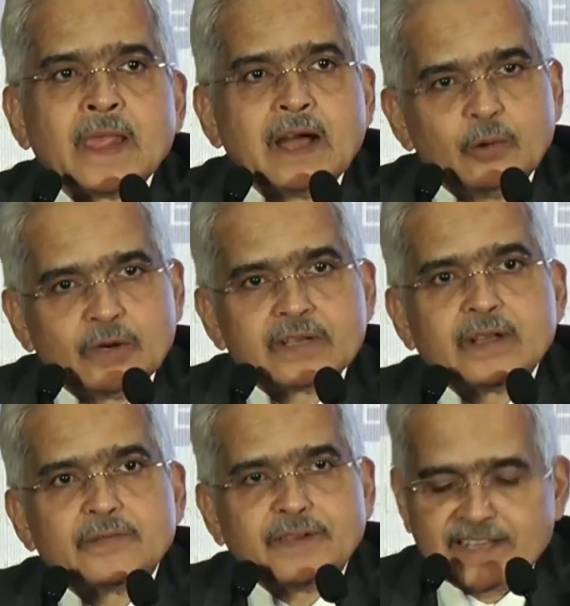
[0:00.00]
our
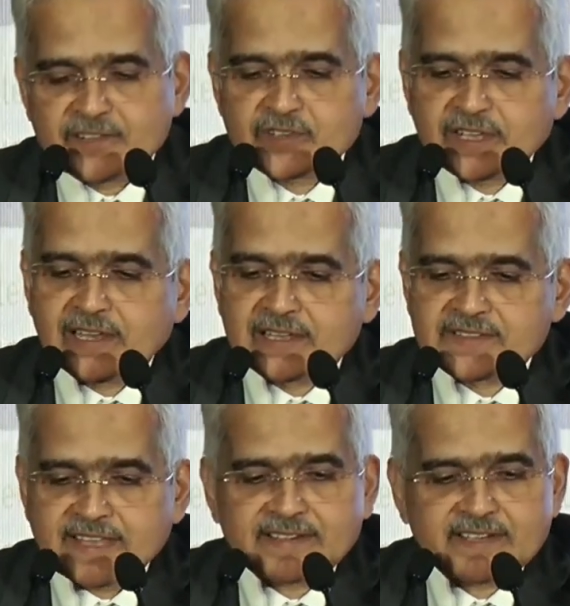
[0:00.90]
financial
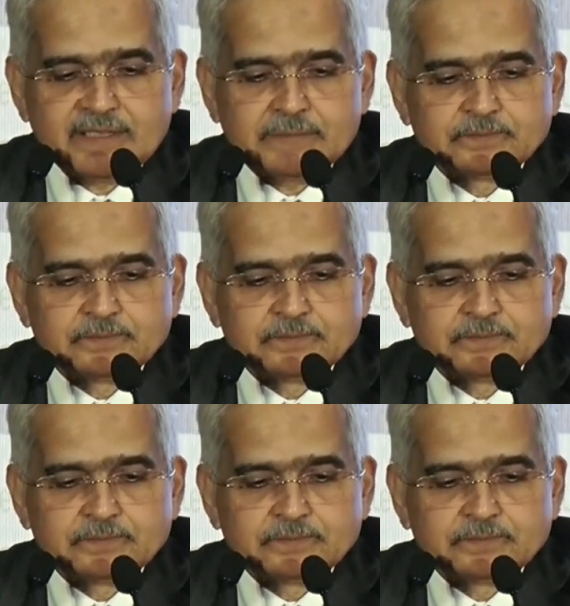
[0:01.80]
sector.